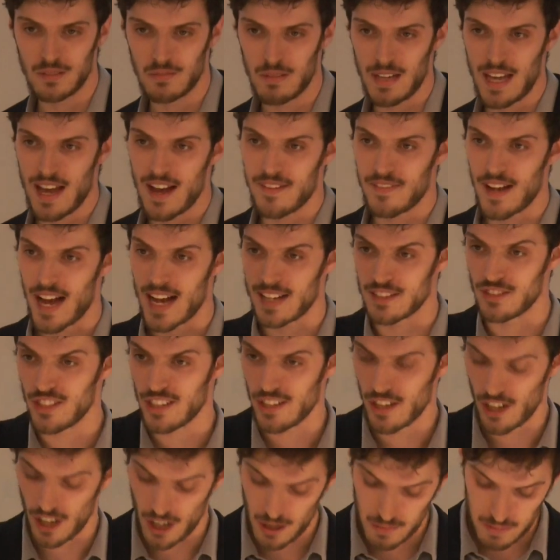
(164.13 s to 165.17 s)
We have Angie
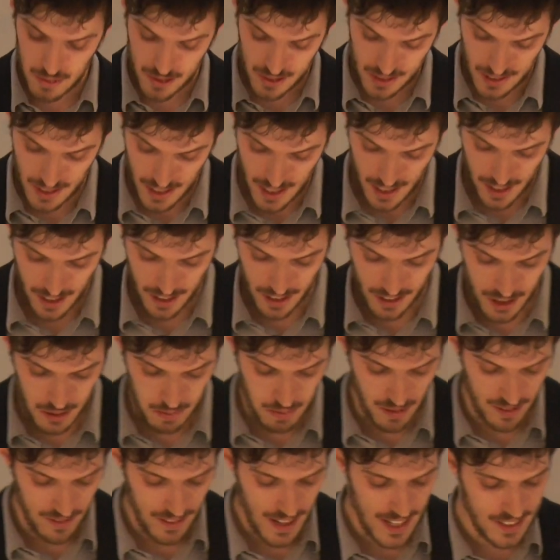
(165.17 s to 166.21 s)
Hobbs, who's
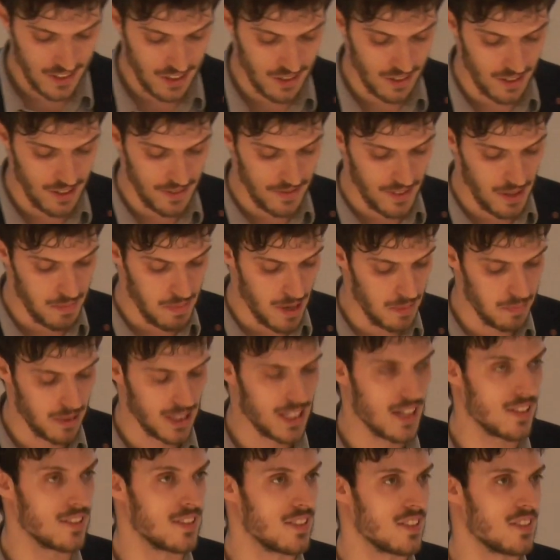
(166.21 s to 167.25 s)
Professor of the Public
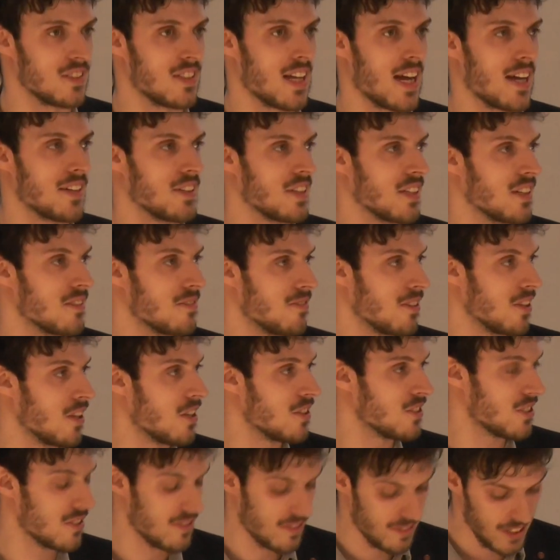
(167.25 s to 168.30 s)
Understanding of
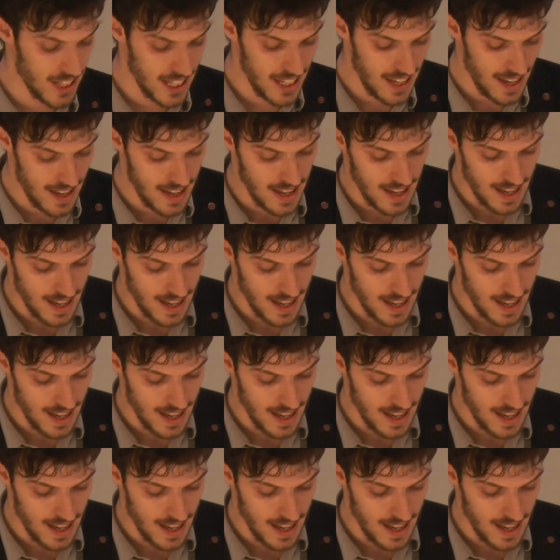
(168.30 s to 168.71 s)
Philosophy